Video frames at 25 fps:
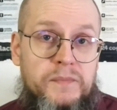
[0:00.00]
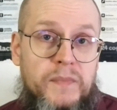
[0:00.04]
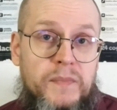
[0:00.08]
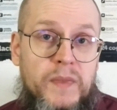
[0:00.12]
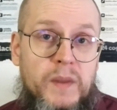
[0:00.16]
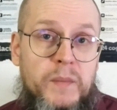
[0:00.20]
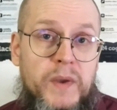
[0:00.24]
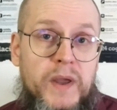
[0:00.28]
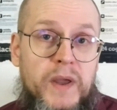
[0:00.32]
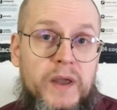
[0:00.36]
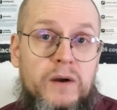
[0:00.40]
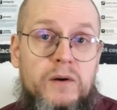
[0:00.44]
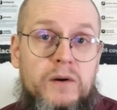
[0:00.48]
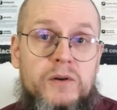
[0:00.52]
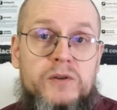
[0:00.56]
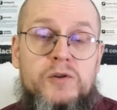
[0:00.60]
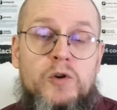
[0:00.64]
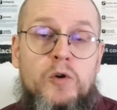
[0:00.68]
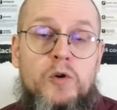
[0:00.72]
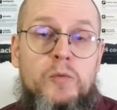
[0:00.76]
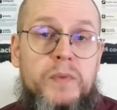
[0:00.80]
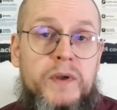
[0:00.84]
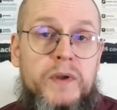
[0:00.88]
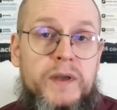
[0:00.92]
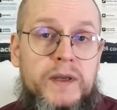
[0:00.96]
may also
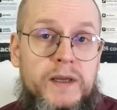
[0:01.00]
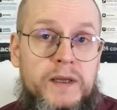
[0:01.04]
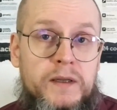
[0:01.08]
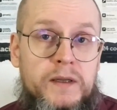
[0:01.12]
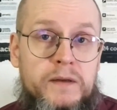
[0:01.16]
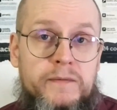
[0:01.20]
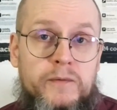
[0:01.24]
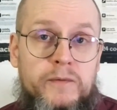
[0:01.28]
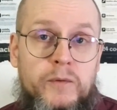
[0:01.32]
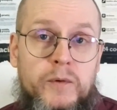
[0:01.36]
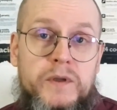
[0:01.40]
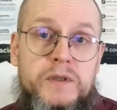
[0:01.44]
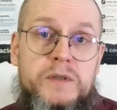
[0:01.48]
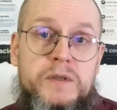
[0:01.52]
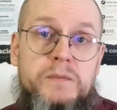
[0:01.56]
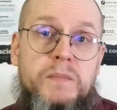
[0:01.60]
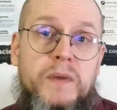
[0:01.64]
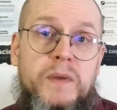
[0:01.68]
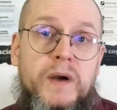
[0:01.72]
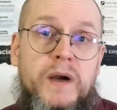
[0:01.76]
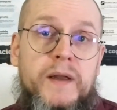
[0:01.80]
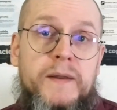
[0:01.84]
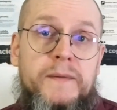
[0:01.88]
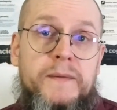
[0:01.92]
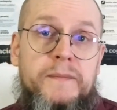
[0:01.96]
be influenced
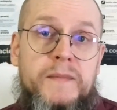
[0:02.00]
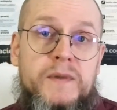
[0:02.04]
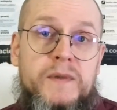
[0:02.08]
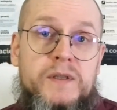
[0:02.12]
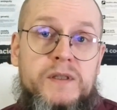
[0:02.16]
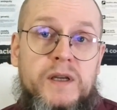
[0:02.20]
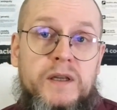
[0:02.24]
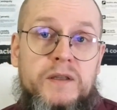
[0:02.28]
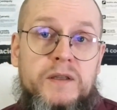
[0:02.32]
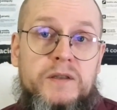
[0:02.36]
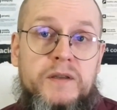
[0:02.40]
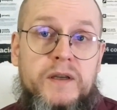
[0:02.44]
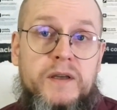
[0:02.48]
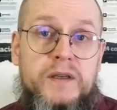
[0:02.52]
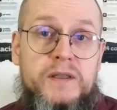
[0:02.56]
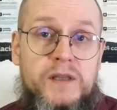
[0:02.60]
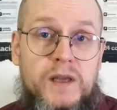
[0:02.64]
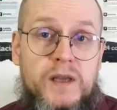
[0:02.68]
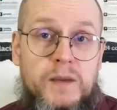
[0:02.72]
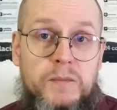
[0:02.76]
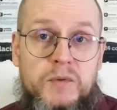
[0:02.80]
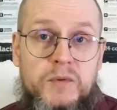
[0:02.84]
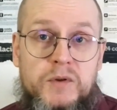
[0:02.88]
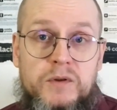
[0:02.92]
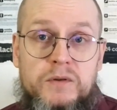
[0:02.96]
by such
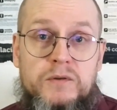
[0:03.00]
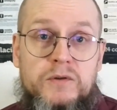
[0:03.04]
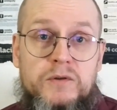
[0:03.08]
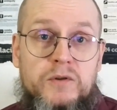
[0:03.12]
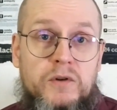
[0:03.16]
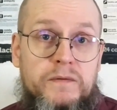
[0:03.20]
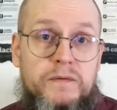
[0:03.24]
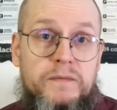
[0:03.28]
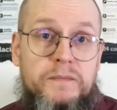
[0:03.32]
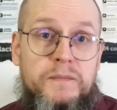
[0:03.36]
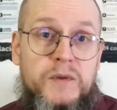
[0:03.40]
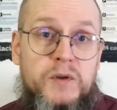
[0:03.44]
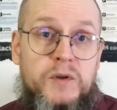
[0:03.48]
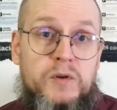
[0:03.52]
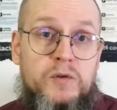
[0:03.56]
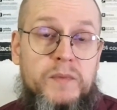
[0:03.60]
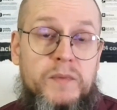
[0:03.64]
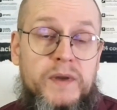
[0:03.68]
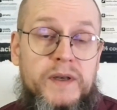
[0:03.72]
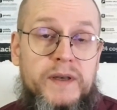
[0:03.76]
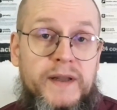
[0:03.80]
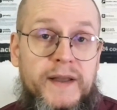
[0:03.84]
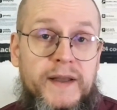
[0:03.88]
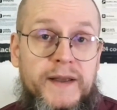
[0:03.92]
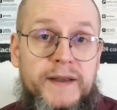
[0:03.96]
assumptions of
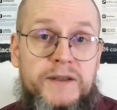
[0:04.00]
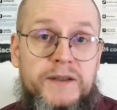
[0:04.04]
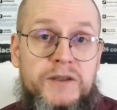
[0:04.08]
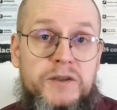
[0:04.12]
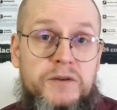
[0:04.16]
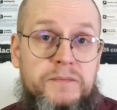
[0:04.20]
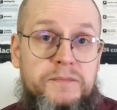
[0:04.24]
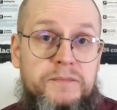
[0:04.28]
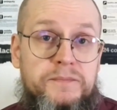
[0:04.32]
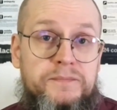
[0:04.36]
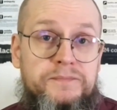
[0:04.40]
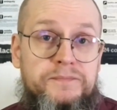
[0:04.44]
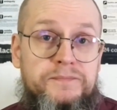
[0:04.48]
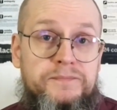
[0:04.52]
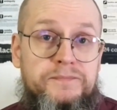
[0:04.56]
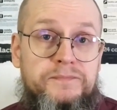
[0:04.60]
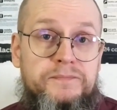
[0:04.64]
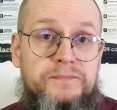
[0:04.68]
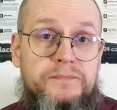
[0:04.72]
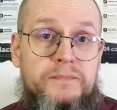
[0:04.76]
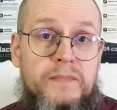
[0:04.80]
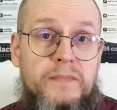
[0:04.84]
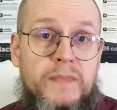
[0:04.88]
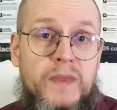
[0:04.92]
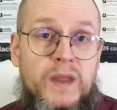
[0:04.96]
human nature.
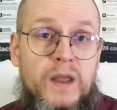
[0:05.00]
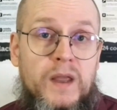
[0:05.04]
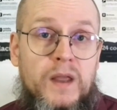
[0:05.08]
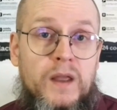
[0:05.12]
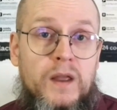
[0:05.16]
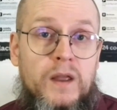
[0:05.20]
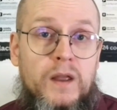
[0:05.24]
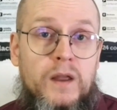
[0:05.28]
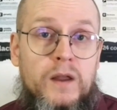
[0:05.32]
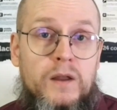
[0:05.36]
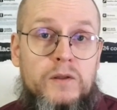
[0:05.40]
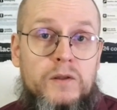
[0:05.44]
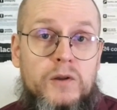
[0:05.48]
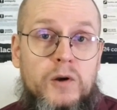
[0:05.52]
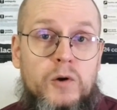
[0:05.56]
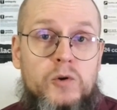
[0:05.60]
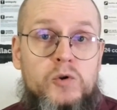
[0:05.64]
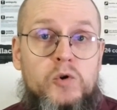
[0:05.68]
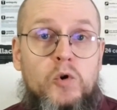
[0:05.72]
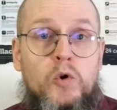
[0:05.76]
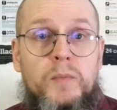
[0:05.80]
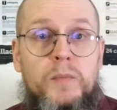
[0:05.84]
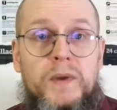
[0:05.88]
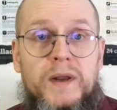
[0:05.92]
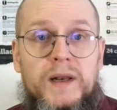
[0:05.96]
Those
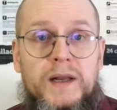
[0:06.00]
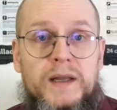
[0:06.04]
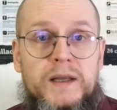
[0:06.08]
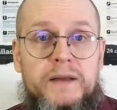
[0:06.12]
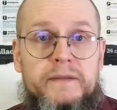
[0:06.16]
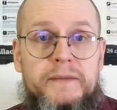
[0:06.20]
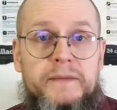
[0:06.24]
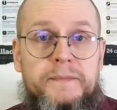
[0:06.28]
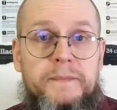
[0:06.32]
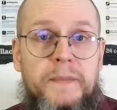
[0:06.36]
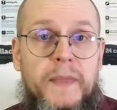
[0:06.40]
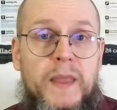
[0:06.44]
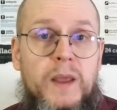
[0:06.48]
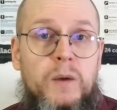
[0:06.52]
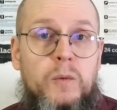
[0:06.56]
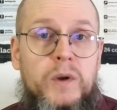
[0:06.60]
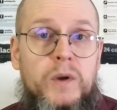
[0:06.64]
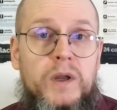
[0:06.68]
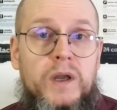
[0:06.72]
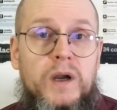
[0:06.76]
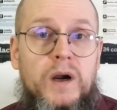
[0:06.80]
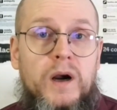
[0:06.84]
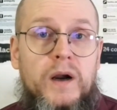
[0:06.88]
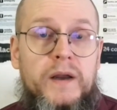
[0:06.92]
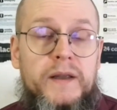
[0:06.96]
who believe we
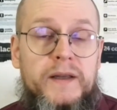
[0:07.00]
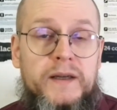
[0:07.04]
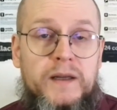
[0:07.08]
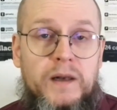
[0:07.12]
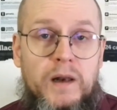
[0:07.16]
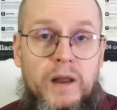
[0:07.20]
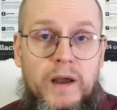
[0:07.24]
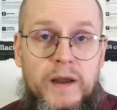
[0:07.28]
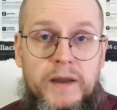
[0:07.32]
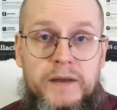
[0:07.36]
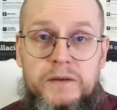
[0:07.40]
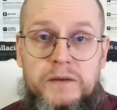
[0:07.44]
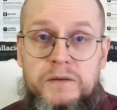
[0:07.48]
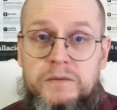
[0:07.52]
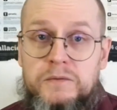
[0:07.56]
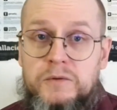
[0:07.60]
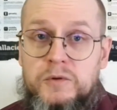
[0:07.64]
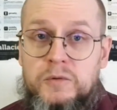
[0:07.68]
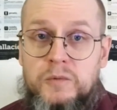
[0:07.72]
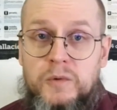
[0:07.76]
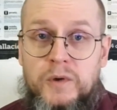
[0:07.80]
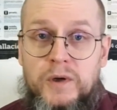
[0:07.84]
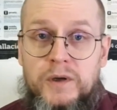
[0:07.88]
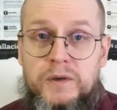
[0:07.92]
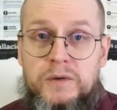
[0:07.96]
are inclined
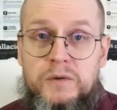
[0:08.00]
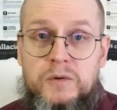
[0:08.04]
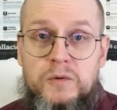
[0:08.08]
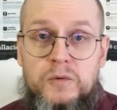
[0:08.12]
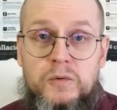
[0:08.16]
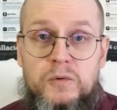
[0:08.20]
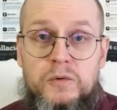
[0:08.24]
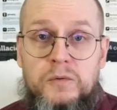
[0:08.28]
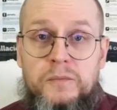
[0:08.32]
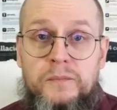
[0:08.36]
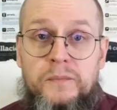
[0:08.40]
toward good